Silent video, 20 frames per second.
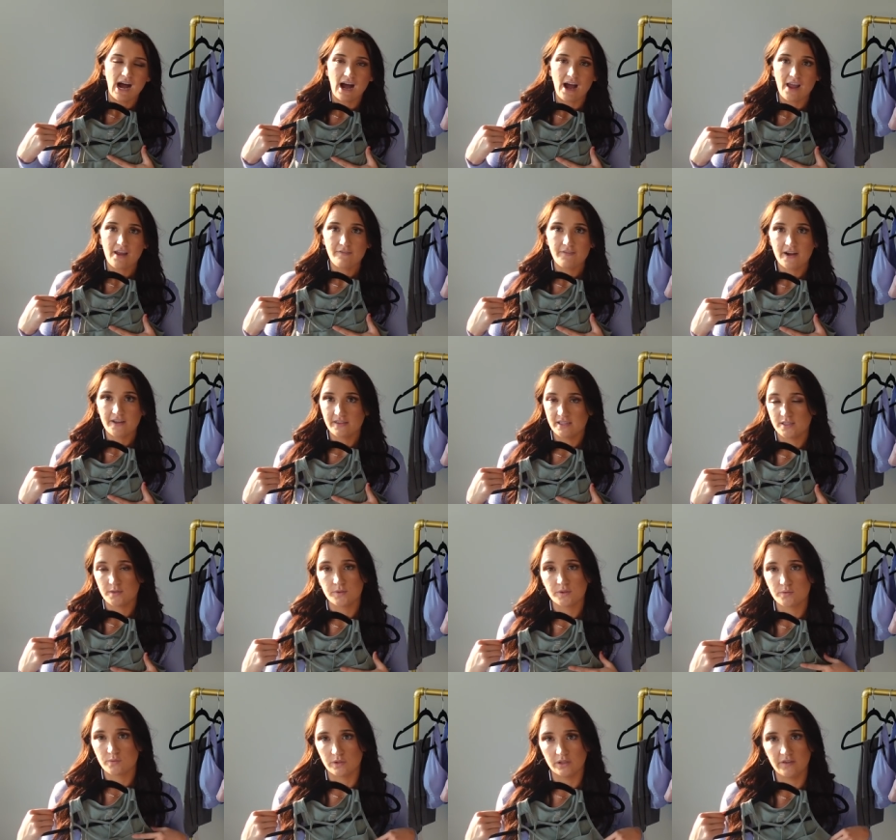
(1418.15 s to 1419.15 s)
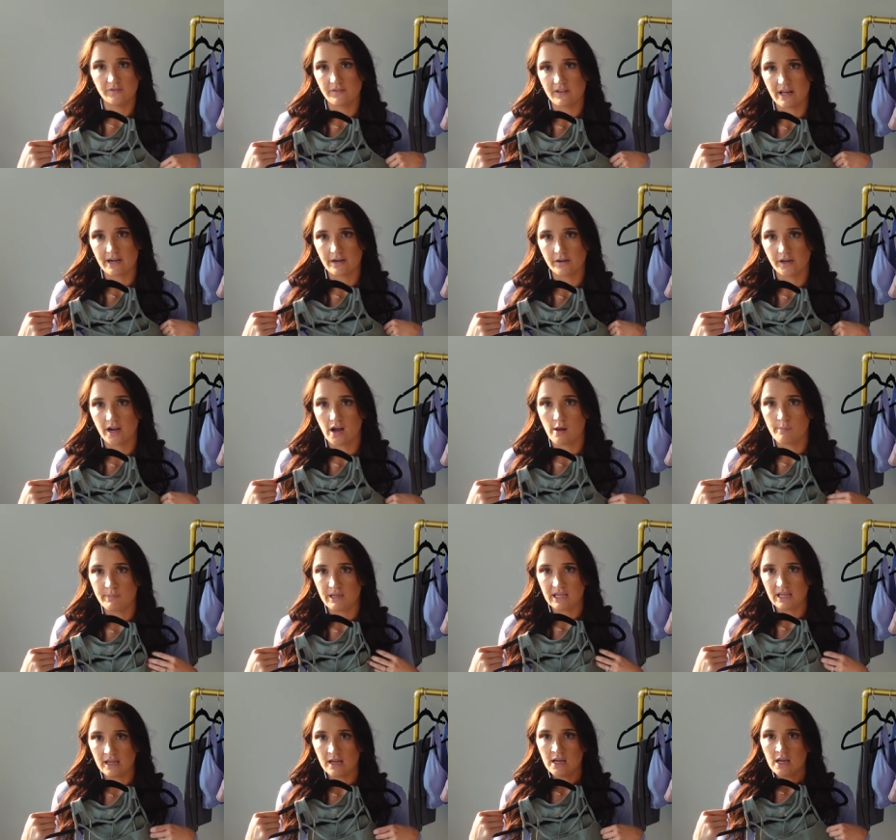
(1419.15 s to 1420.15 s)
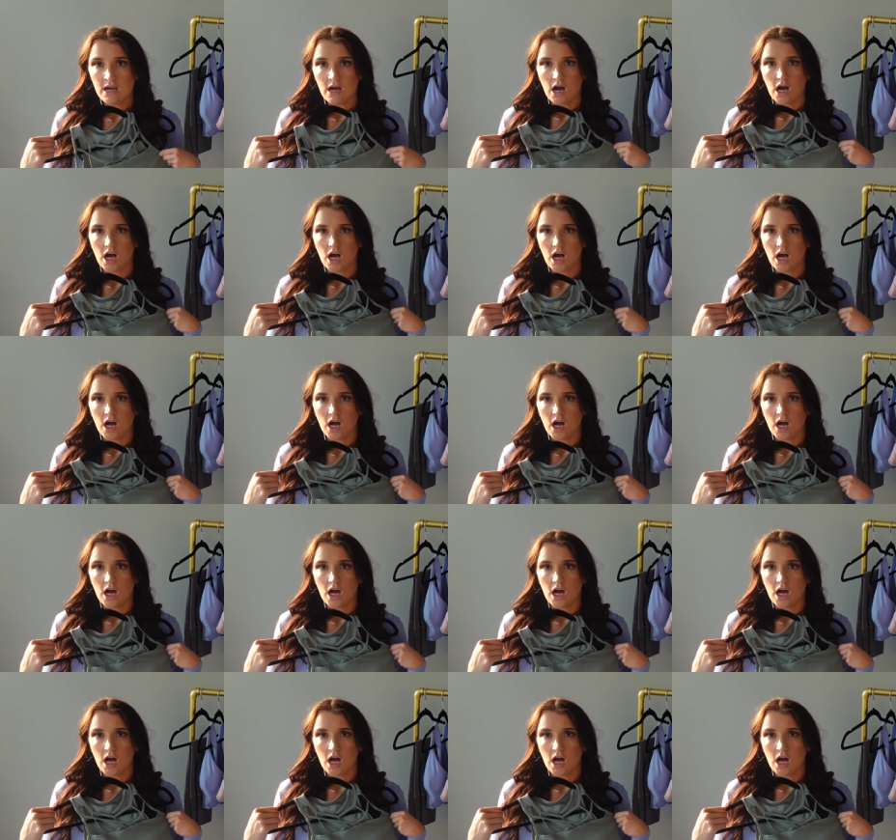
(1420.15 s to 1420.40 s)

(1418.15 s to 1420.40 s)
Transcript: I find this was really flattering on me.